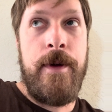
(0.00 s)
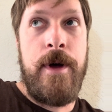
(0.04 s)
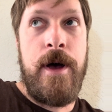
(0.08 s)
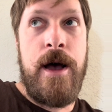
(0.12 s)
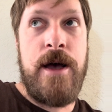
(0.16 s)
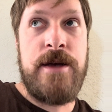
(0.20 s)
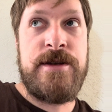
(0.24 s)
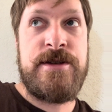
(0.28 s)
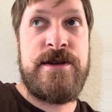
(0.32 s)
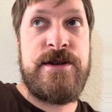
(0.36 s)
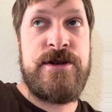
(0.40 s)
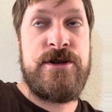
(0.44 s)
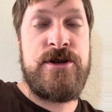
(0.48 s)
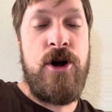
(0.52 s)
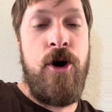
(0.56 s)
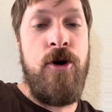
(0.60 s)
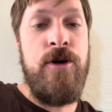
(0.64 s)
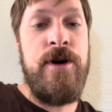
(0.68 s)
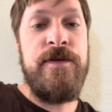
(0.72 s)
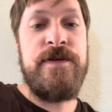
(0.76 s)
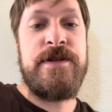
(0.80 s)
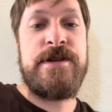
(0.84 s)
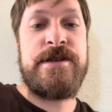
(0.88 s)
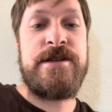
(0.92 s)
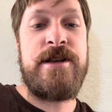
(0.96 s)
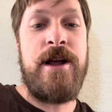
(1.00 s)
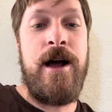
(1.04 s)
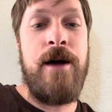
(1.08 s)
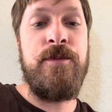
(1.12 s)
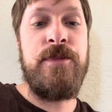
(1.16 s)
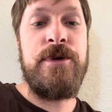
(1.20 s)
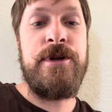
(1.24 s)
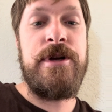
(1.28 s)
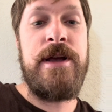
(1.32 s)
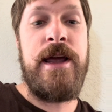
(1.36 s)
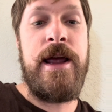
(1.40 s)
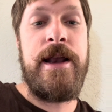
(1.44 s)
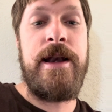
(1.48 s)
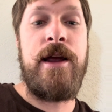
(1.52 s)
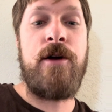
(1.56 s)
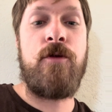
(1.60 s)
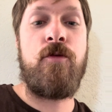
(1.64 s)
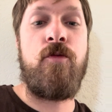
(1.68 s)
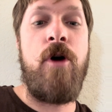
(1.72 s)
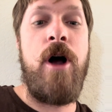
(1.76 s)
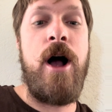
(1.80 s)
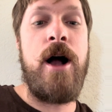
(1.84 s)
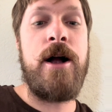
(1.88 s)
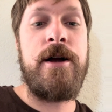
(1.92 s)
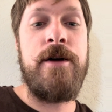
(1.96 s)
stone of stumbling and a
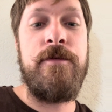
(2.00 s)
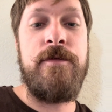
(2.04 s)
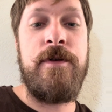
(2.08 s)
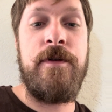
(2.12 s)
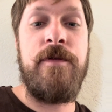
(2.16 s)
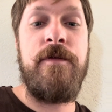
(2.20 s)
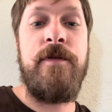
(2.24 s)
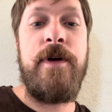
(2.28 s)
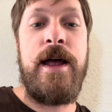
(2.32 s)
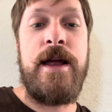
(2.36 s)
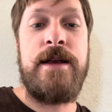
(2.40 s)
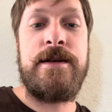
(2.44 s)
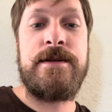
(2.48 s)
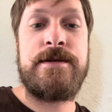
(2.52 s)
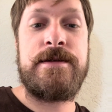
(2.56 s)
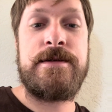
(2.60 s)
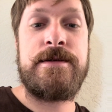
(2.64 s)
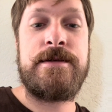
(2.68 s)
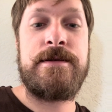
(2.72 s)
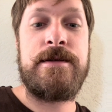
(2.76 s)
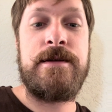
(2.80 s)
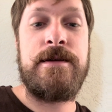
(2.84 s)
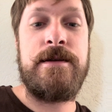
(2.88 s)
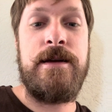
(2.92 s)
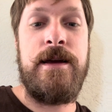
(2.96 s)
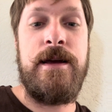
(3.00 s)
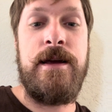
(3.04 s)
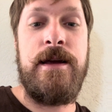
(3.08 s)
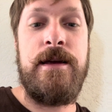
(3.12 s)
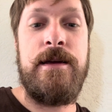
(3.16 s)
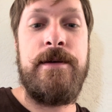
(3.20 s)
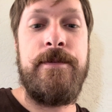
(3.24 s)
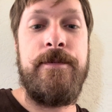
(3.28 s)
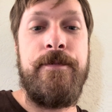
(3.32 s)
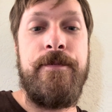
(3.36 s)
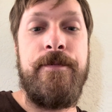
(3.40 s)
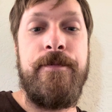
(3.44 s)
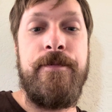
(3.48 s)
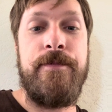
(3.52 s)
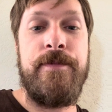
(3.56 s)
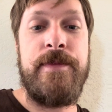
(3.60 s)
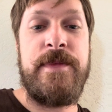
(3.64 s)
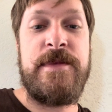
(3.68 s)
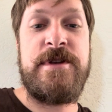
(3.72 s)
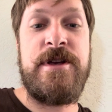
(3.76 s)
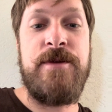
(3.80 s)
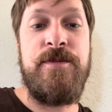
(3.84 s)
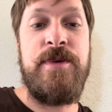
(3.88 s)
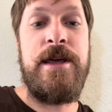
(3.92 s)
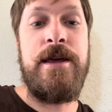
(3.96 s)
rock of offense
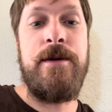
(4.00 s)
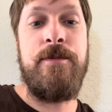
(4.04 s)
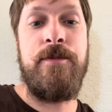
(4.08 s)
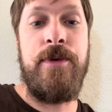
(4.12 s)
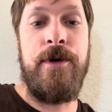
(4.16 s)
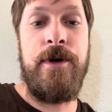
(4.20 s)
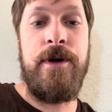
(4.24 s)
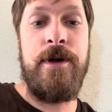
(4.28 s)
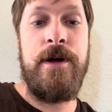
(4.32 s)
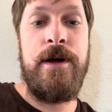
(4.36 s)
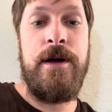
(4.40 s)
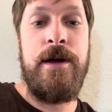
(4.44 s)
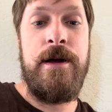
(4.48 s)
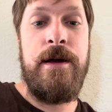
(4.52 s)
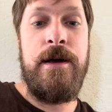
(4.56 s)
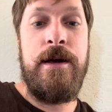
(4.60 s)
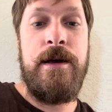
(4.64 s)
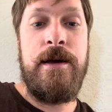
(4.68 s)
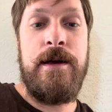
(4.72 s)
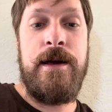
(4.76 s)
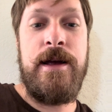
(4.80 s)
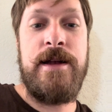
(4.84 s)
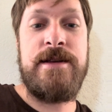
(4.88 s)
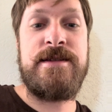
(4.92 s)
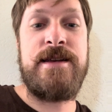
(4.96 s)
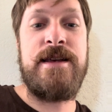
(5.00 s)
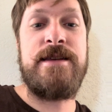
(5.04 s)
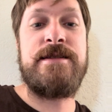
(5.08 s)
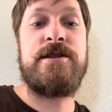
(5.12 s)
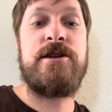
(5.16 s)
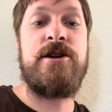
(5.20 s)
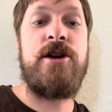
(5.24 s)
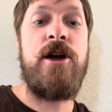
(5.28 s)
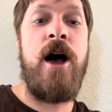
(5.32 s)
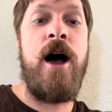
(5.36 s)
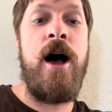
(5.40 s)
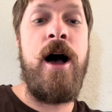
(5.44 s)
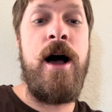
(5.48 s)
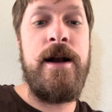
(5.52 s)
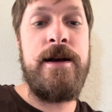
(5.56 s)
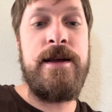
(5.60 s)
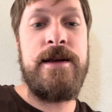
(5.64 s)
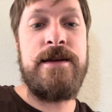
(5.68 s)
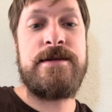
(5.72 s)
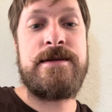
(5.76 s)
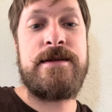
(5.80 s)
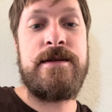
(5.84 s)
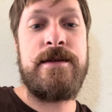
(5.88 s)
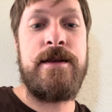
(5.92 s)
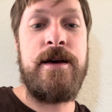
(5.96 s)
to people. It says God
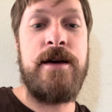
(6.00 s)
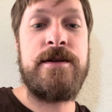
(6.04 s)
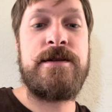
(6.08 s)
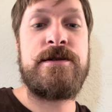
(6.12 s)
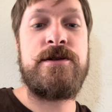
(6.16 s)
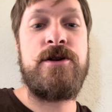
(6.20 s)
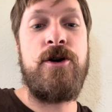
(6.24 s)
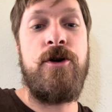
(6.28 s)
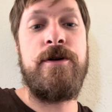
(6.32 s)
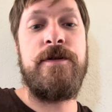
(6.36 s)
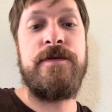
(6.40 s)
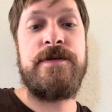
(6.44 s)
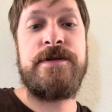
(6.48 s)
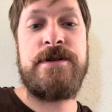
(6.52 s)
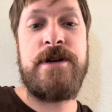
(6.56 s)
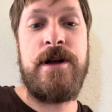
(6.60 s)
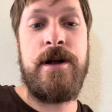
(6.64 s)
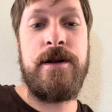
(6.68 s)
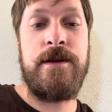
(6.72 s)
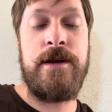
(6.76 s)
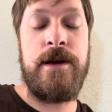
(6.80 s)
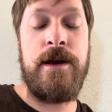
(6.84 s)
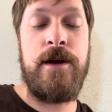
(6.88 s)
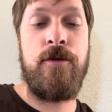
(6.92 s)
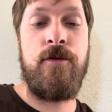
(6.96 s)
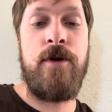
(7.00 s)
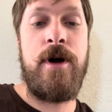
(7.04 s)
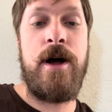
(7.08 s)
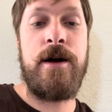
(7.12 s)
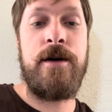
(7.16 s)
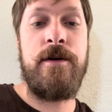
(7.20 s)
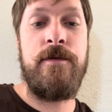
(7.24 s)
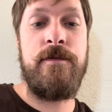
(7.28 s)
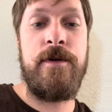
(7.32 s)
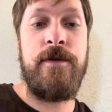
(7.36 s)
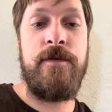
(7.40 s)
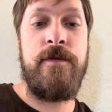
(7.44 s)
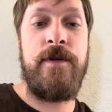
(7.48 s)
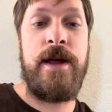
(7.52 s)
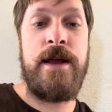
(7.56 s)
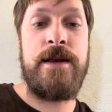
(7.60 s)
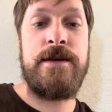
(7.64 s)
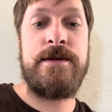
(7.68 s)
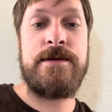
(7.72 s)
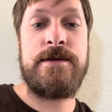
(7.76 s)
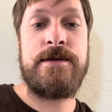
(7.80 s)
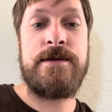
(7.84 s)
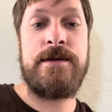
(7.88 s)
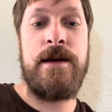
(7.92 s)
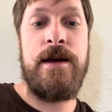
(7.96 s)
is a stone of stumbling, a rock of
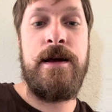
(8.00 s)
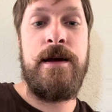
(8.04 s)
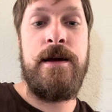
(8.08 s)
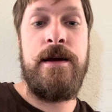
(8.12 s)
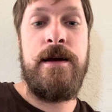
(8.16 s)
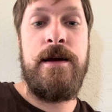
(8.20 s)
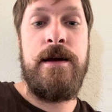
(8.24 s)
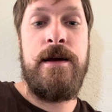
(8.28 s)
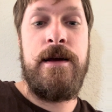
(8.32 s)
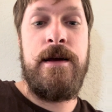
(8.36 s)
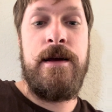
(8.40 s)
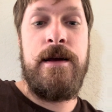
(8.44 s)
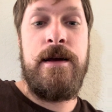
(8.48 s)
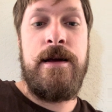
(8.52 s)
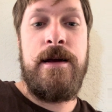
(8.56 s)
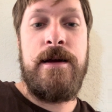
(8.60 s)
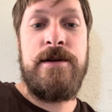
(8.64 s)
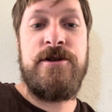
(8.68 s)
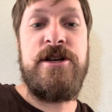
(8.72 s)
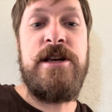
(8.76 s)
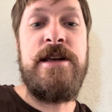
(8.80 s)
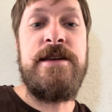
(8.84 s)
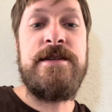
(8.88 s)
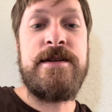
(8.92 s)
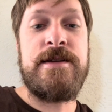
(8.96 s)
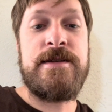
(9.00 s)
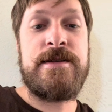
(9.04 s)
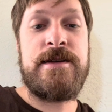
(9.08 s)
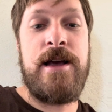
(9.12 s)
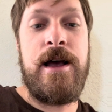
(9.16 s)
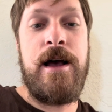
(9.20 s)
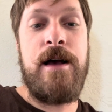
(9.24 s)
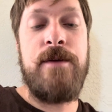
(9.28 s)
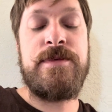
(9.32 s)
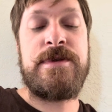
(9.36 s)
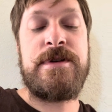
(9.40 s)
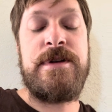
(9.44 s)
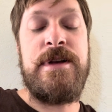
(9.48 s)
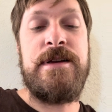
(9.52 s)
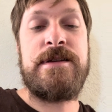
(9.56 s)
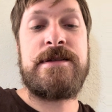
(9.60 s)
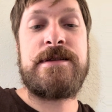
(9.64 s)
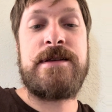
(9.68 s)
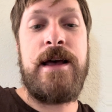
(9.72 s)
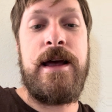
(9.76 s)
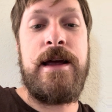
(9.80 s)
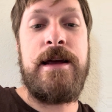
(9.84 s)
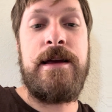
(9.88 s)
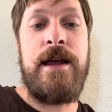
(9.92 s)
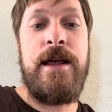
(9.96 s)
offense. Jesus comes and he's
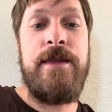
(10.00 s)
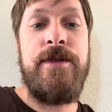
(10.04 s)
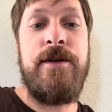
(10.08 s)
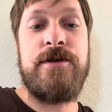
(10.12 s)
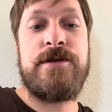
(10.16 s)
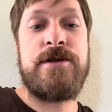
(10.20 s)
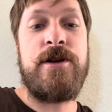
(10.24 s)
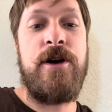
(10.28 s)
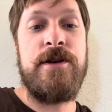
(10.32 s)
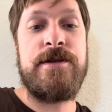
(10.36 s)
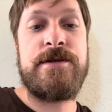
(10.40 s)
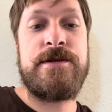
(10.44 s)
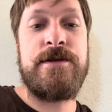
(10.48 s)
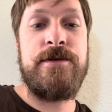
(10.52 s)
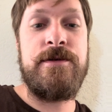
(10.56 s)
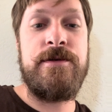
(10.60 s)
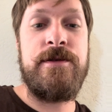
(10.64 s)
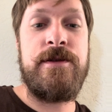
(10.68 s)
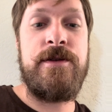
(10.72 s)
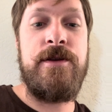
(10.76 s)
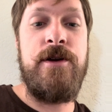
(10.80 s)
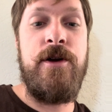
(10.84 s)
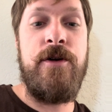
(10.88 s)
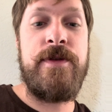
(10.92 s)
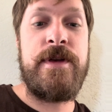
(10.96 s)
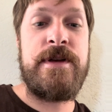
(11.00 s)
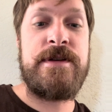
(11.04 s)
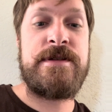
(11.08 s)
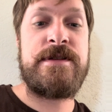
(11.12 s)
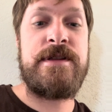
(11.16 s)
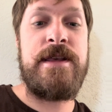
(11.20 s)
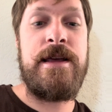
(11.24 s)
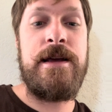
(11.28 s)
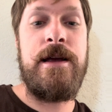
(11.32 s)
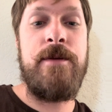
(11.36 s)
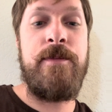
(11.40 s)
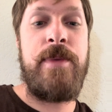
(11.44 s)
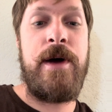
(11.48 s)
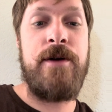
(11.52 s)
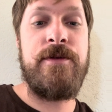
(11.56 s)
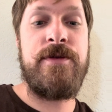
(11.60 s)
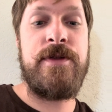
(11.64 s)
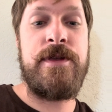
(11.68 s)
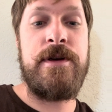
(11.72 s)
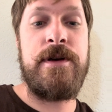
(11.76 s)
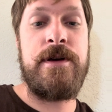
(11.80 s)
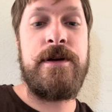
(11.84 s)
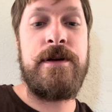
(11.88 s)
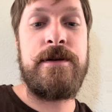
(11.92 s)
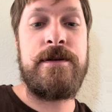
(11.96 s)
like, and there's also this thing about
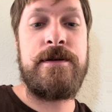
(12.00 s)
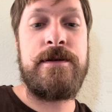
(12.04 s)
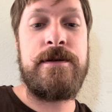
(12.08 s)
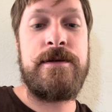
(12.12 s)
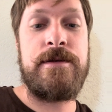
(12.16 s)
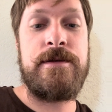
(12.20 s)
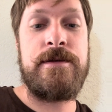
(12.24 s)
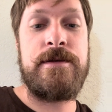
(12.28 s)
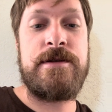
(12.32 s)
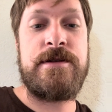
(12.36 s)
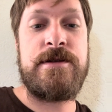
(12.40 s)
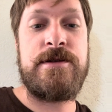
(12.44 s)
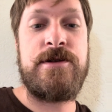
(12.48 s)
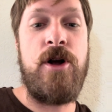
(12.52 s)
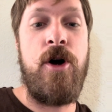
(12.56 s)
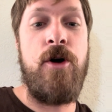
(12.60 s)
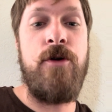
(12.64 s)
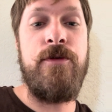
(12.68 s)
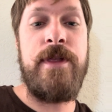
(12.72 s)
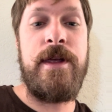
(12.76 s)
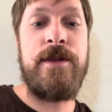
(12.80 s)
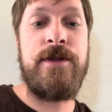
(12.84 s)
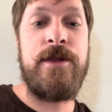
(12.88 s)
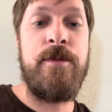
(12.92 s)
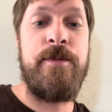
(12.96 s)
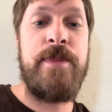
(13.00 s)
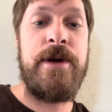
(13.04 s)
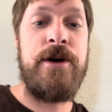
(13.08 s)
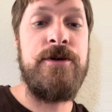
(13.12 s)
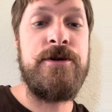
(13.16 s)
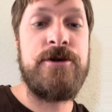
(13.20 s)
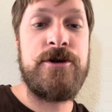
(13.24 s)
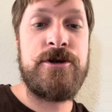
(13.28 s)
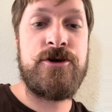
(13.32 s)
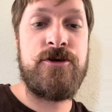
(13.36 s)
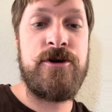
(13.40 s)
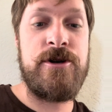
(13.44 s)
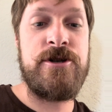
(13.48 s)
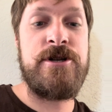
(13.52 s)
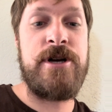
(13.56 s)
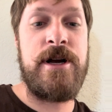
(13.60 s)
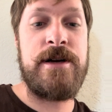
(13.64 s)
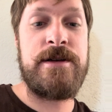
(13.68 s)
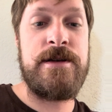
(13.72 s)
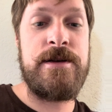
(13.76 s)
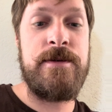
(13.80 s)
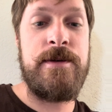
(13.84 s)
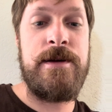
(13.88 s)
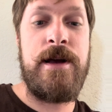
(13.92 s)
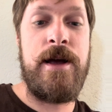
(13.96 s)
the stone that the builders
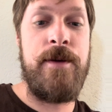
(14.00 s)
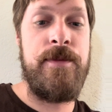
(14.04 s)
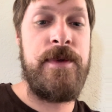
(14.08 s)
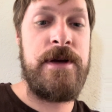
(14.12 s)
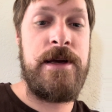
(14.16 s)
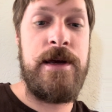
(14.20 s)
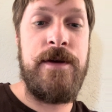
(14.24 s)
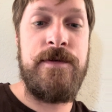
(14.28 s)
rejected to become the